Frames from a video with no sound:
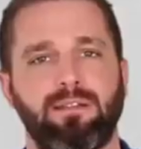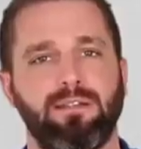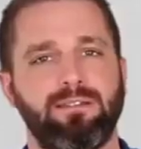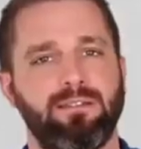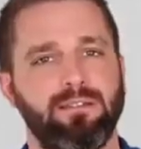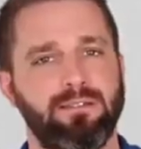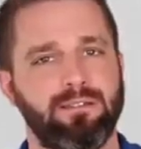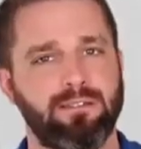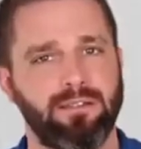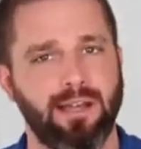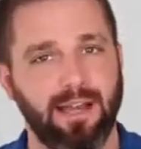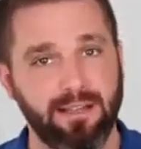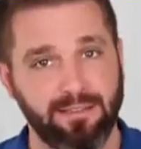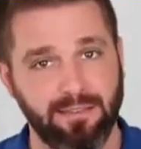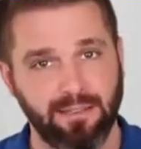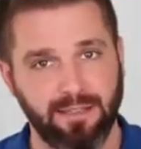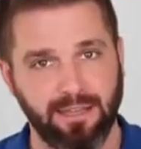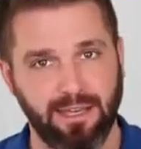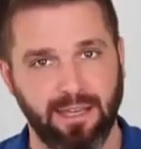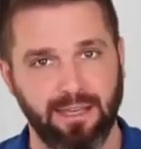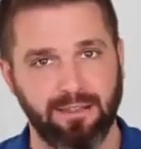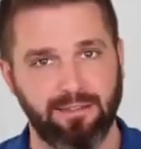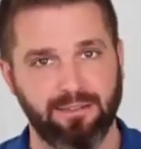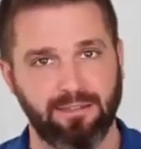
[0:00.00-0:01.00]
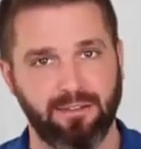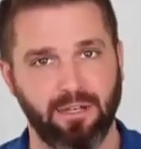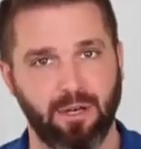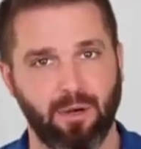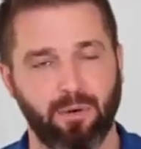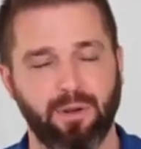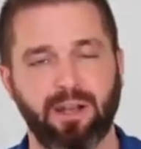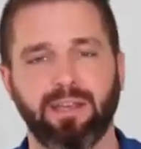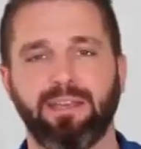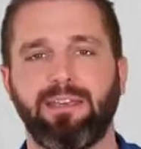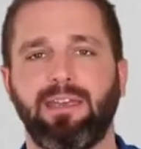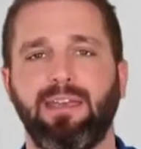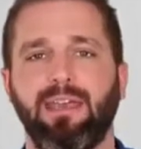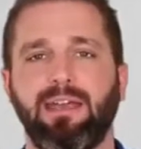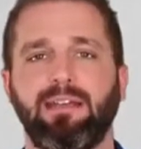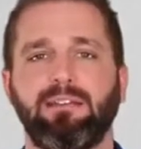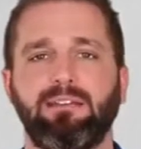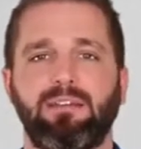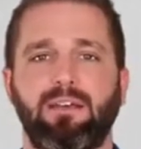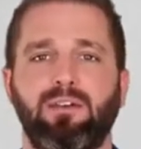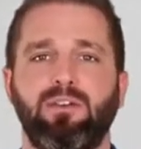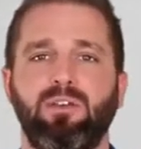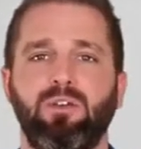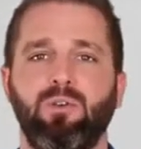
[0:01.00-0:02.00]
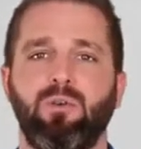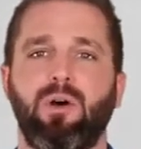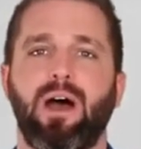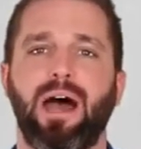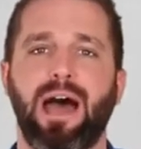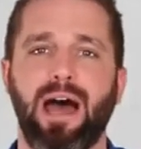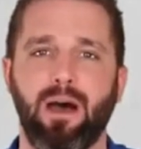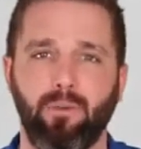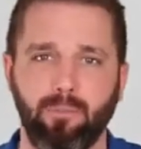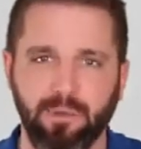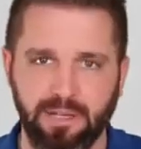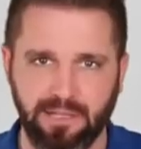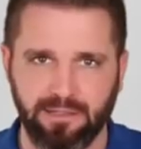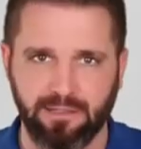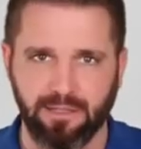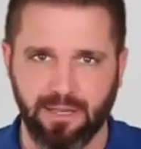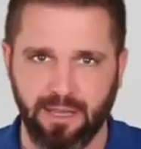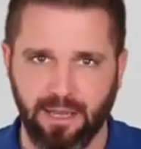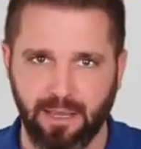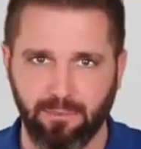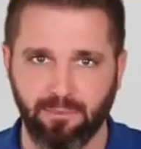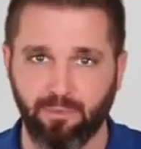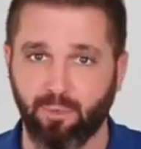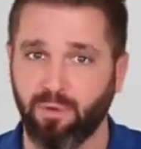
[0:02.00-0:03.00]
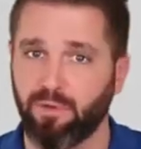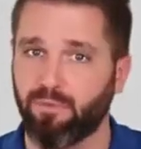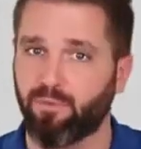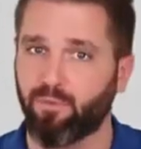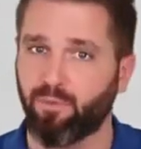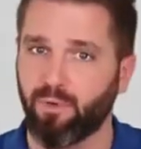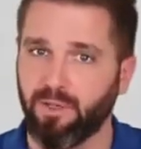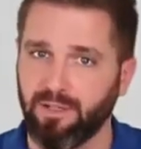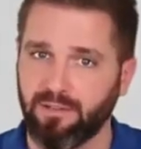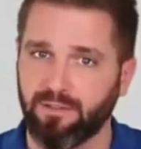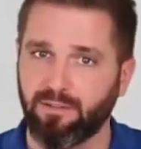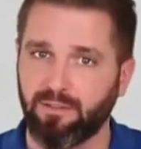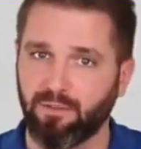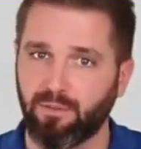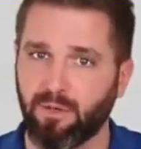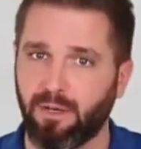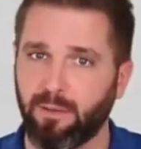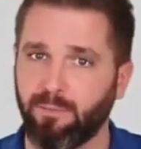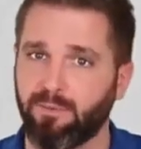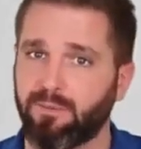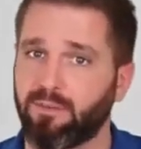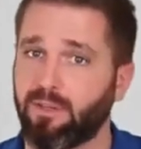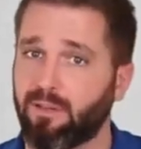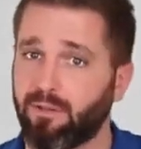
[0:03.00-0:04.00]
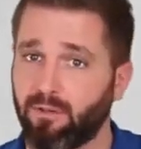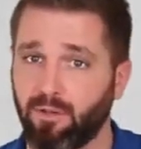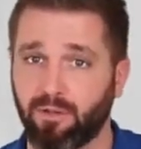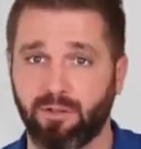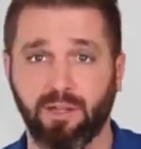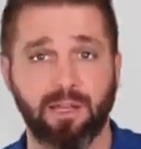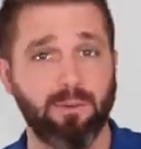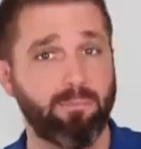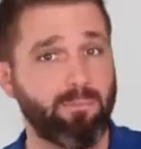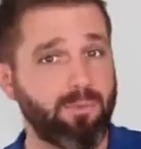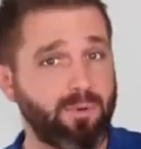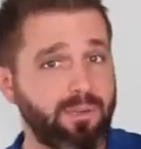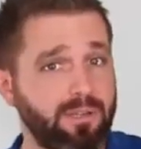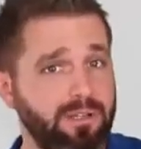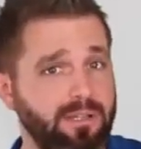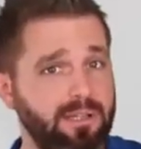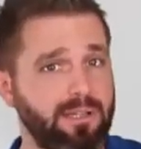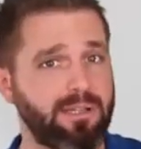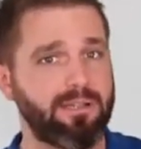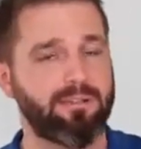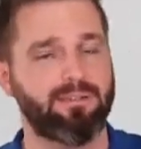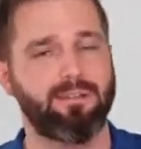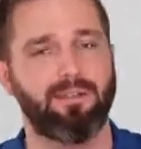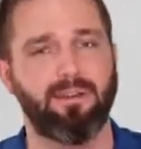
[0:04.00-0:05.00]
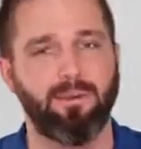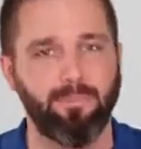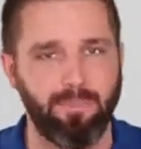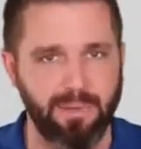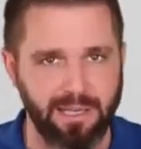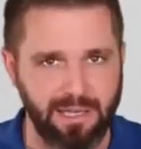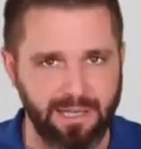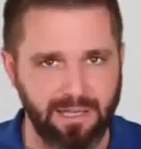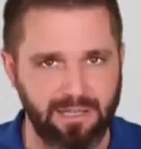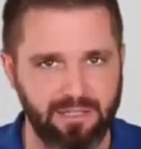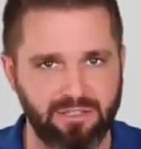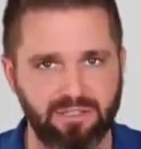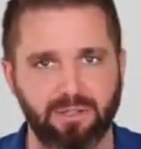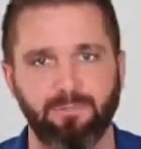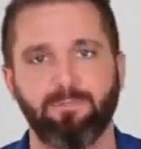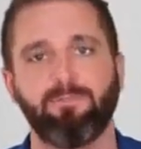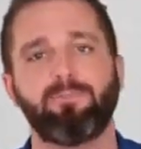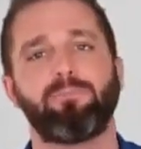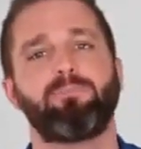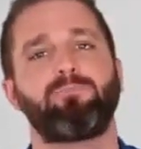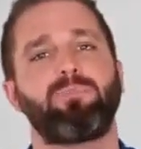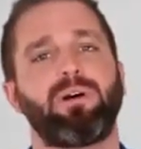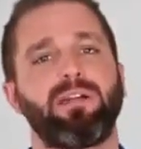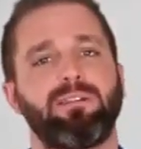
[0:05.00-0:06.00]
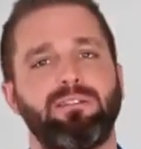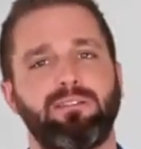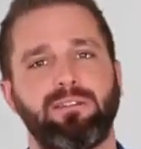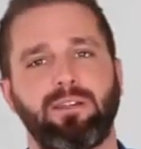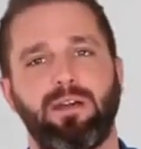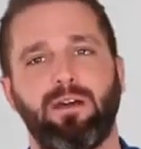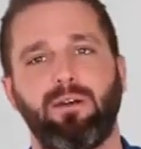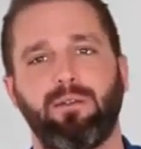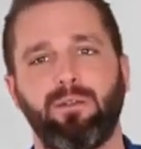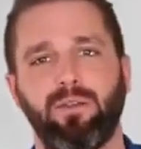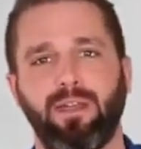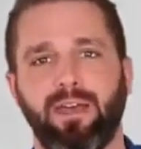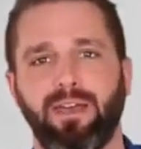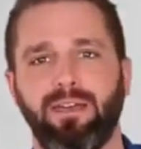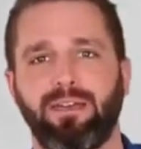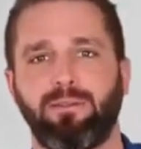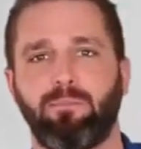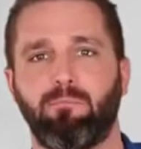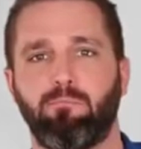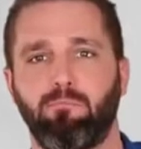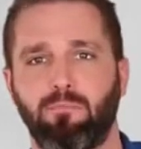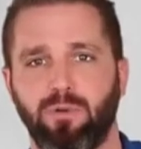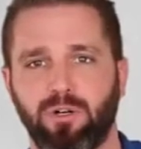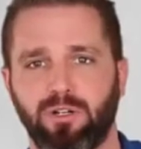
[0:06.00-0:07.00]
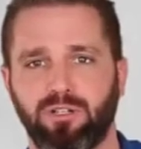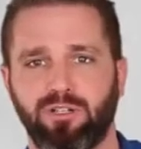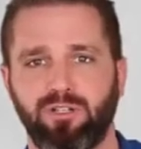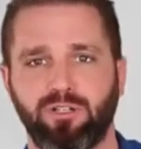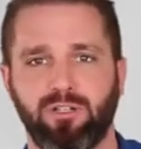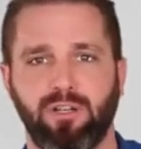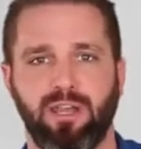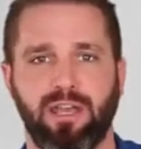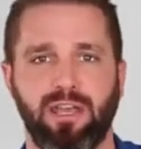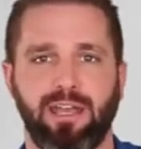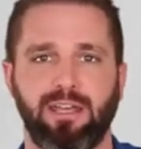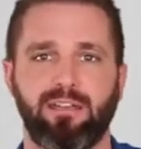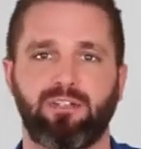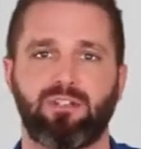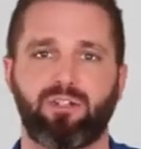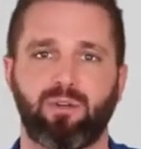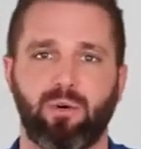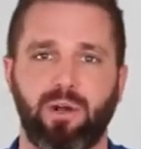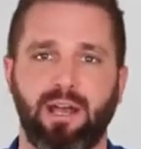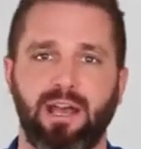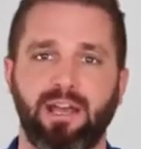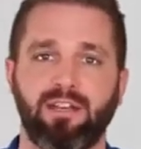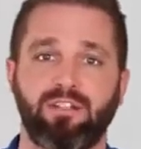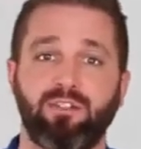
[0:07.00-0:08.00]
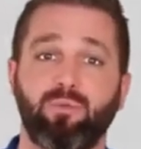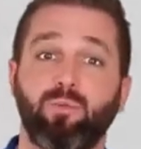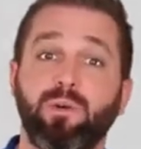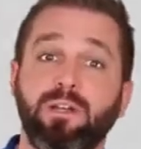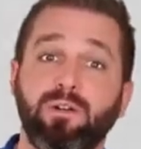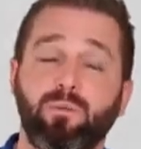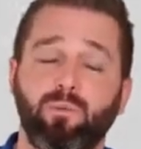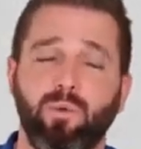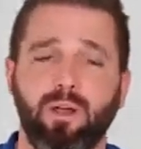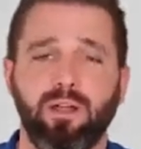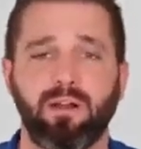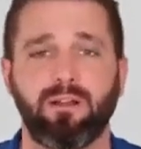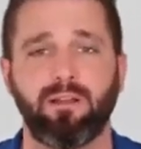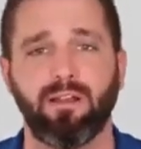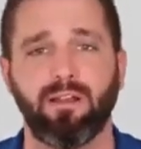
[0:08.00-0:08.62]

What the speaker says: This is not the case though, and I can't tell you how many times we've written scripts that look like brilliance on page, but sound like mush and trash when read